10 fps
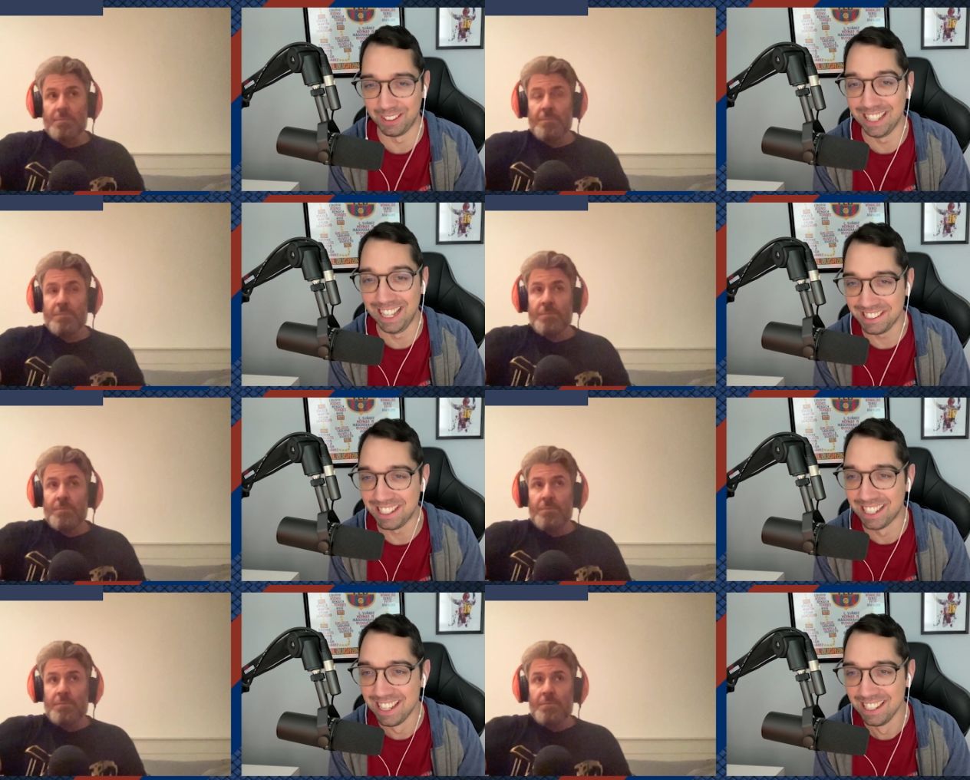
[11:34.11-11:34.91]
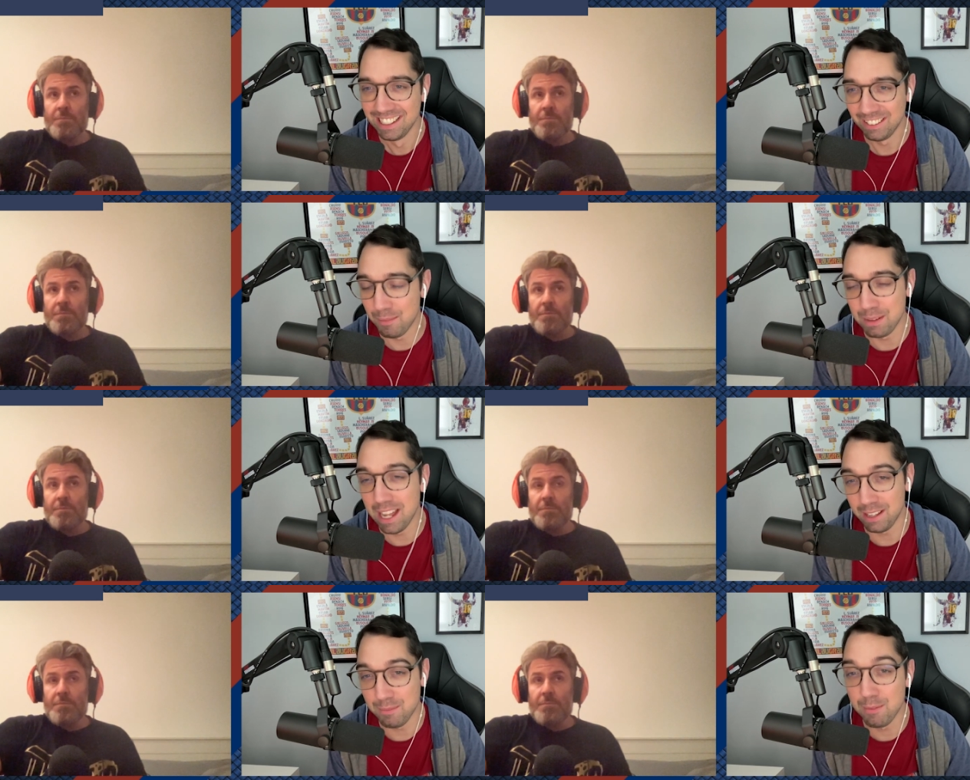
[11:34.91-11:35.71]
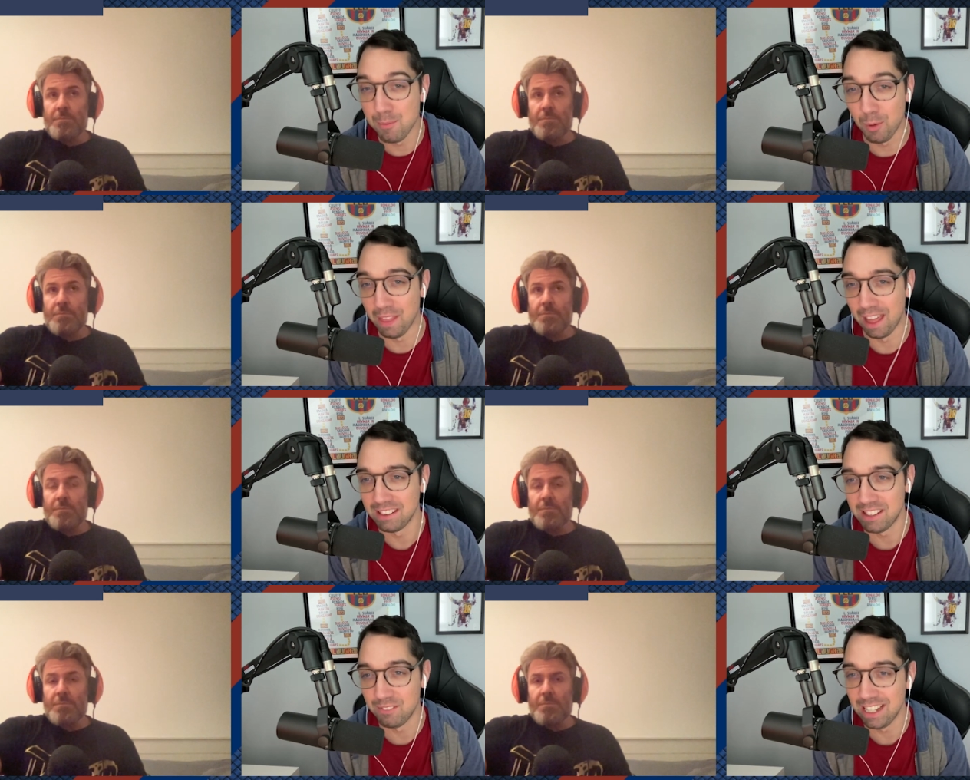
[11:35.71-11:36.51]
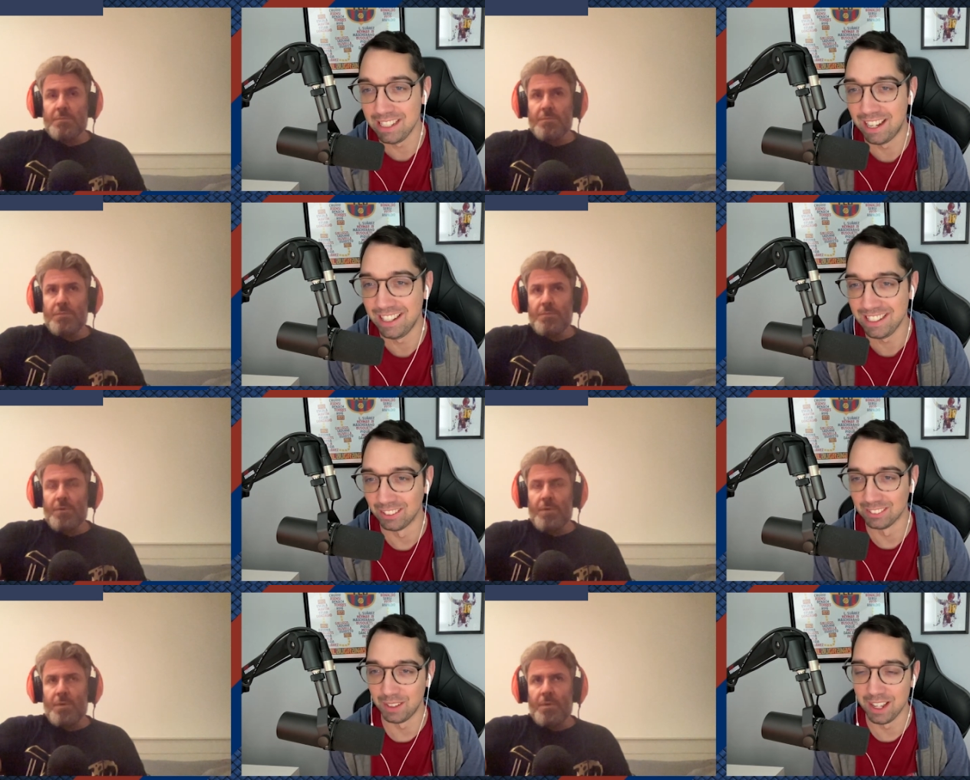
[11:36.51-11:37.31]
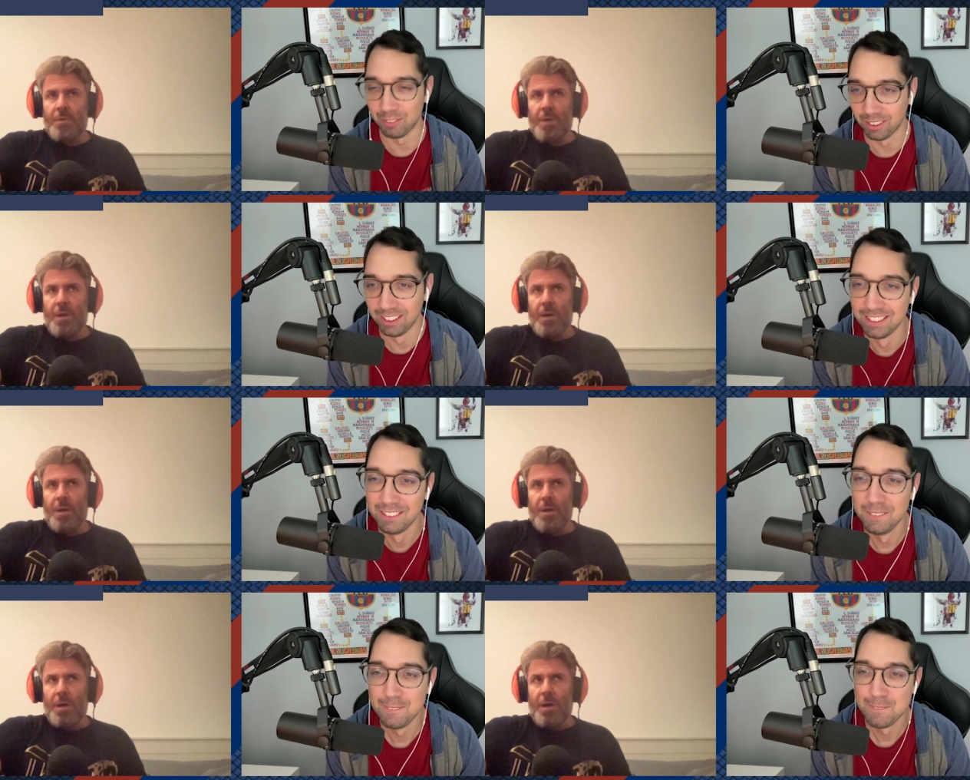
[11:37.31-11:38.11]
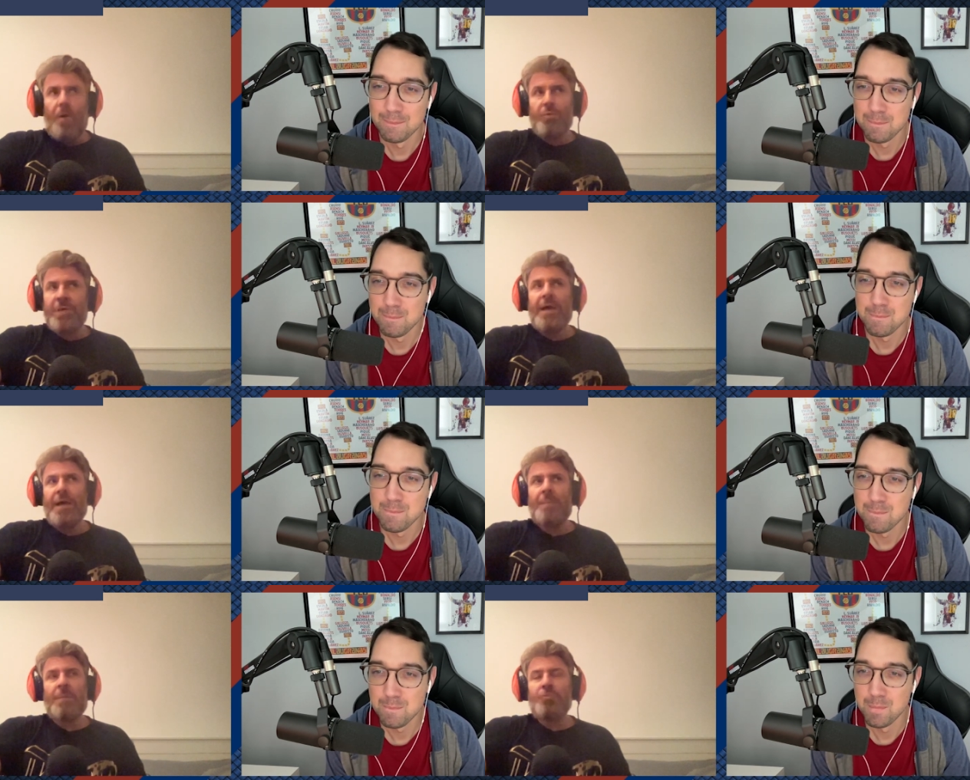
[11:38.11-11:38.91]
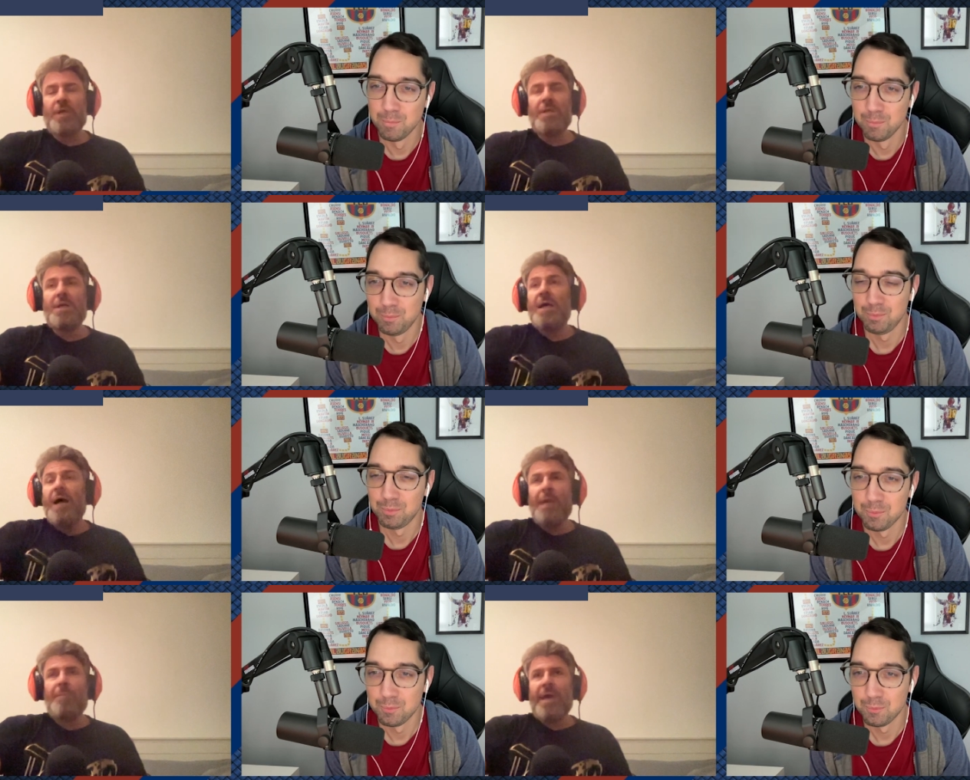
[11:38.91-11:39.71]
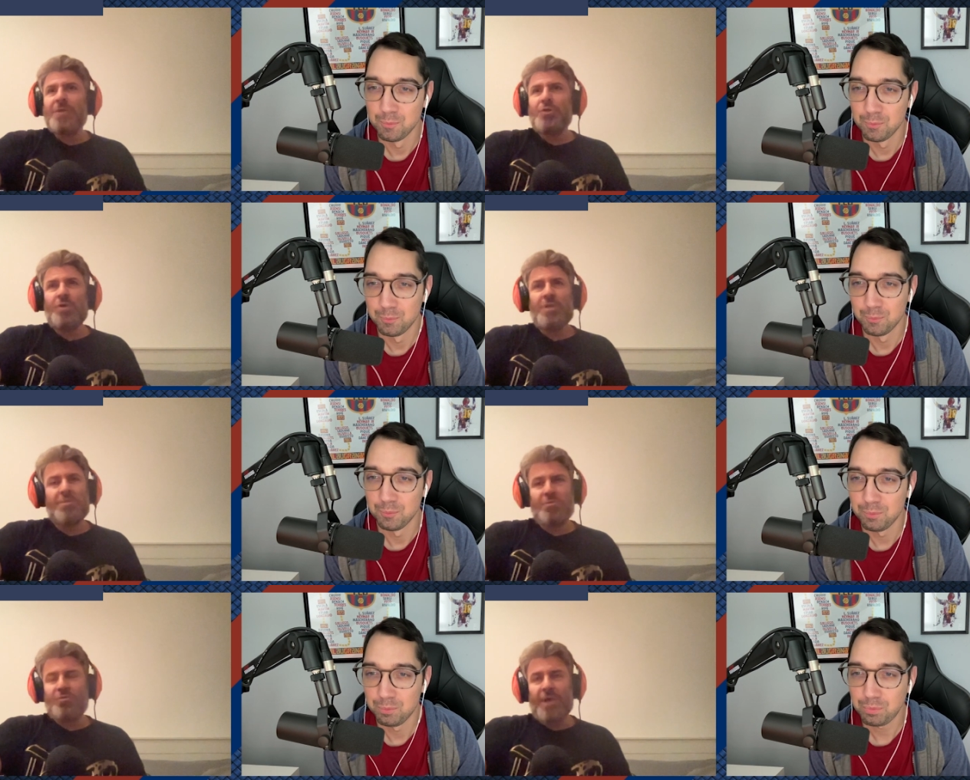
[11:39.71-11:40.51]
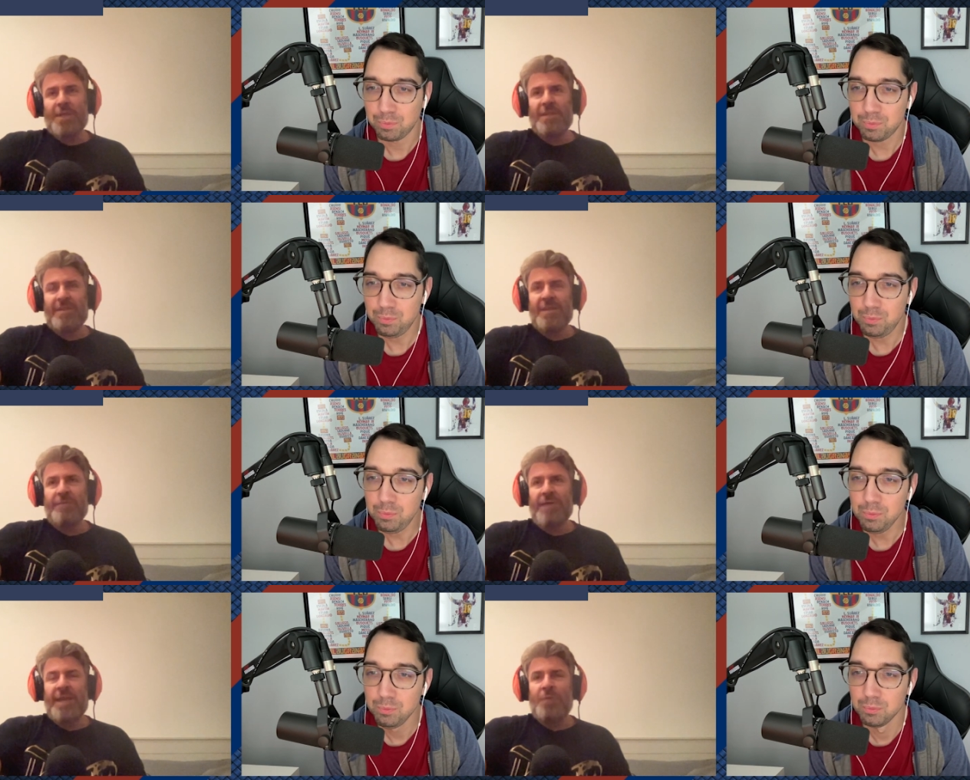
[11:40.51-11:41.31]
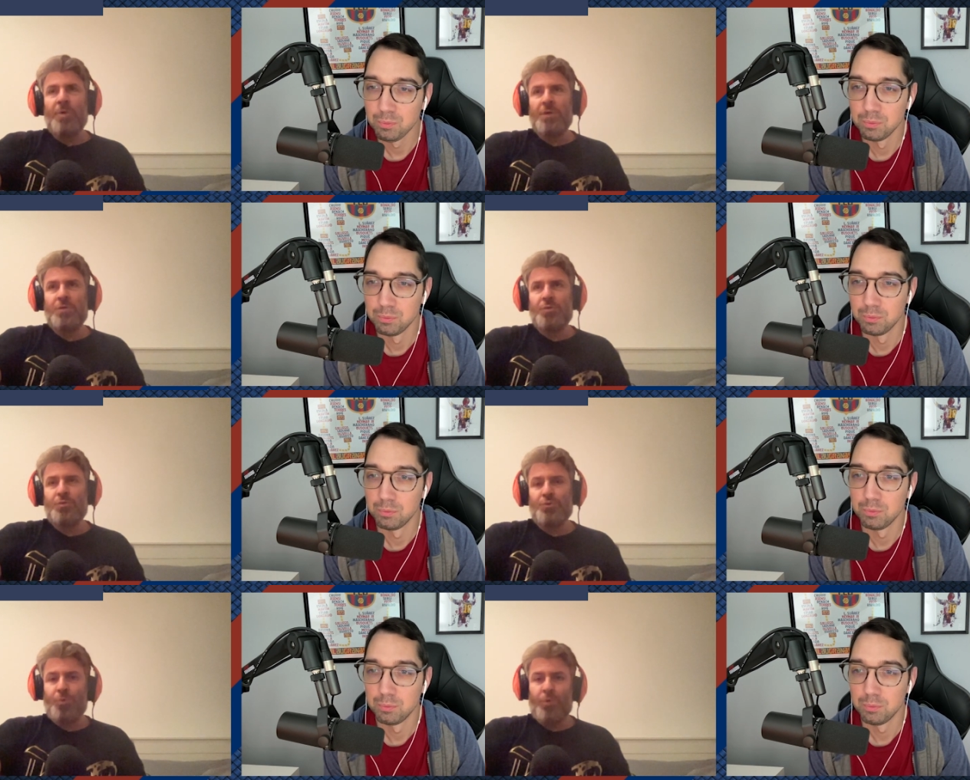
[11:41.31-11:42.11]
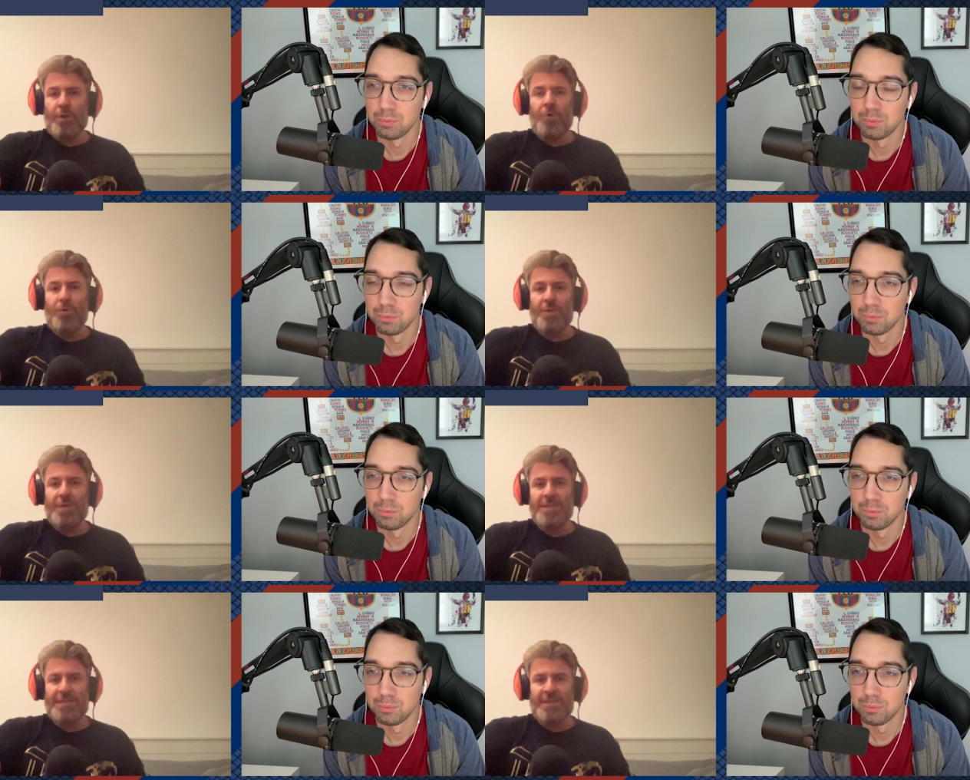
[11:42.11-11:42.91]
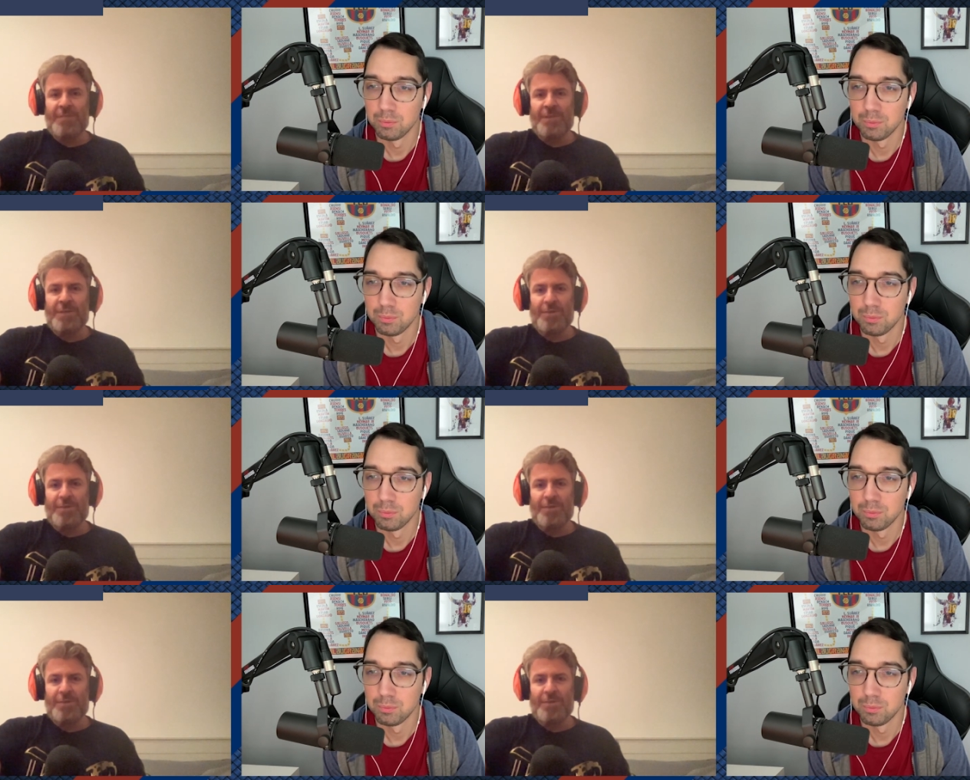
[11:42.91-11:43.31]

Speaker 1: for the last like I mean not maybe more than that, seven, eight, nine years, whatever.
Speaker 2: Oh yeah, I mean, I'm trying to. I'm actually trying to think of anyone else who scored a goal against Getafe